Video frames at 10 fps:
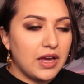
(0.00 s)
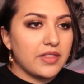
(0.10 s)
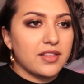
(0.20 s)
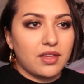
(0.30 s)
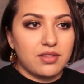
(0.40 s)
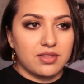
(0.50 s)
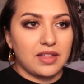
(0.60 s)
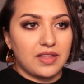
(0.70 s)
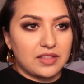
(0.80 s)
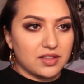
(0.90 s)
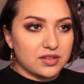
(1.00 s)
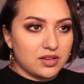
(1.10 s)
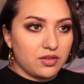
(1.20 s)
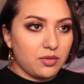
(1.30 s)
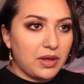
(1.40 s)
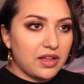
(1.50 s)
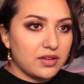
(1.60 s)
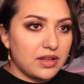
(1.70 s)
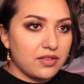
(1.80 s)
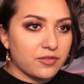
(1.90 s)
And that's nice to see like the two
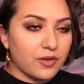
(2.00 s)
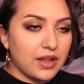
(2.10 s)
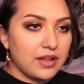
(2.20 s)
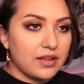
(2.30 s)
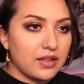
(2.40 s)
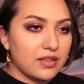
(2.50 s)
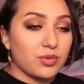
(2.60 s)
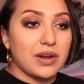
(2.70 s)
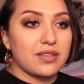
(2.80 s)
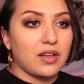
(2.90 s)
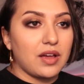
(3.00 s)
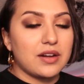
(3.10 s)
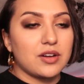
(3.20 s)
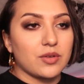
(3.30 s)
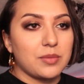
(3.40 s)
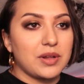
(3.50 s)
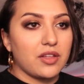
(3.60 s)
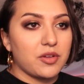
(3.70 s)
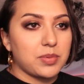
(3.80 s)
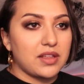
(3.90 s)
male in the front. That's what I saw. I don't know, could have been
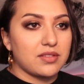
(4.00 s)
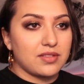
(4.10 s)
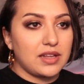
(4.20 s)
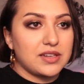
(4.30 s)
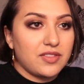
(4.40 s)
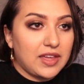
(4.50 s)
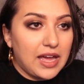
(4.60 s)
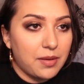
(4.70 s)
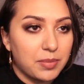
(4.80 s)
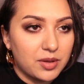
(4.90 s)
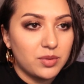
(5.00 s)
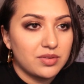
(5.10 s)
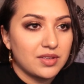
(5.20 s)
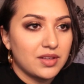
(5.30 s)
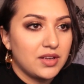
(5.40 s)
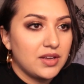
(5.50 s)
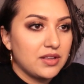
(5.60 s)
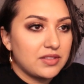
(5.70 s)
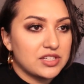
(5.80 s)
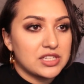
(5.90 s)
other places. They did the cat pose
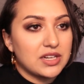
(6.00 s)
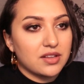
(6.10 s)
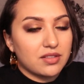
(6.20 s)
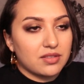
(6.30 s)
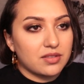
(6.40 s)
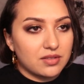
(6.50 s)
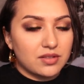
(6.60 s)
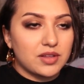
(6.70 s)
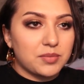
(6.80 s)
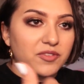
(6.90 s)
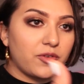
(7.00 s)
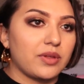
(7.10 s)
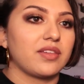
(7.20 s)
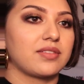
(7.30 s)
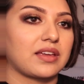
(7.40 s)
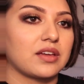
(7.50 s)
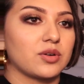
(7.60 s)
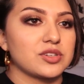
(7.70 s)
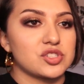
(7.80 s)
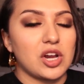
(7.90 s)
that she does before the second
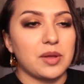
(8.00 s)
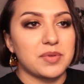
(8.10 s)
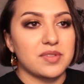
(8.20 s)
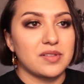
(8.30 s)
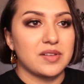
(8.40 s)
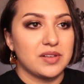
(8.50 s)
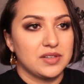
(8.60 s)
chorus drops.